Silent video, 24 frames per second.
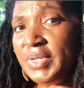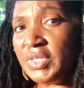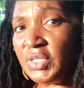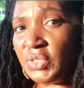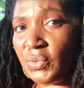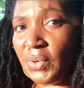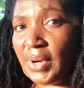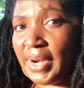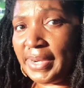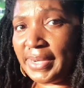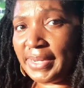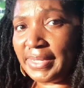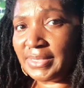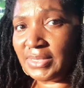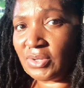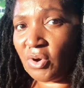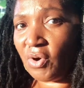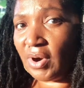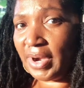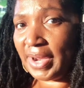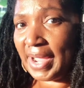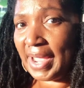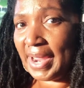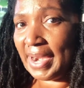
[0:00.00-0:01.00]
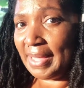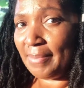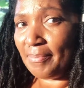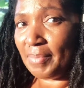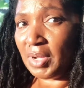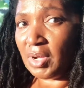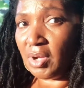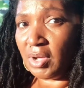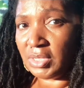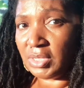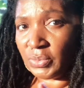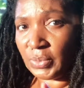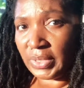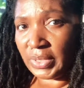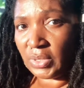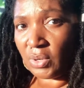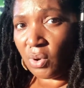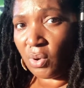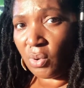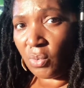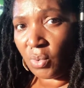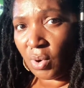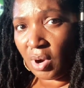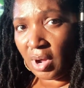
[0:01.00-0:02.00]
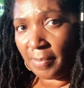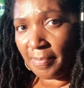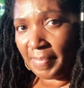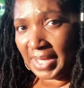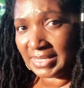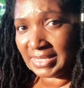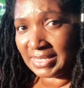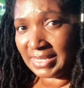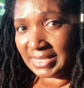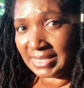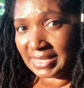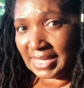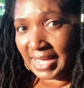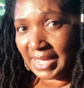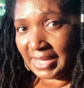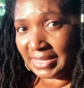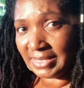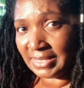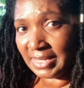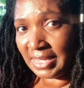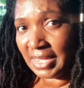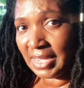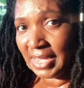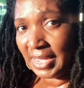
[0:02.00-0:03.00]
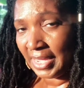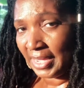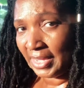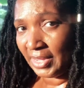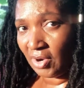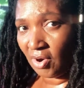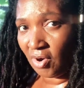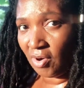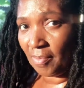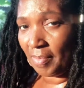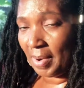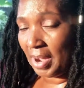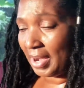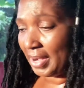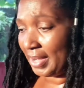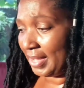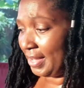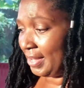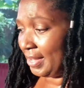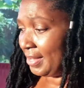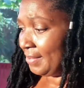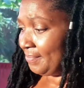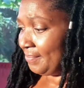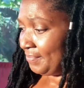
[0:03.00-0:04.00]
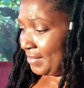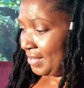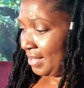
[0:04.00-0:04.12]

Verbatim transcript: be sure that it's organic because we don't want pesticides in our body.